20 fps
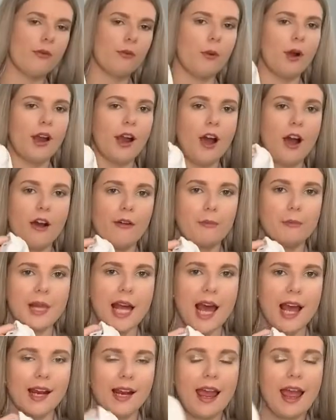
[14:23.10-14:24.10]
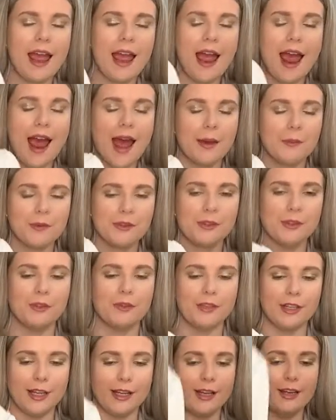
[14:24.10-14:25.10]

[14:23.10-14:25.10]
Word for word: white, half black. Absolutely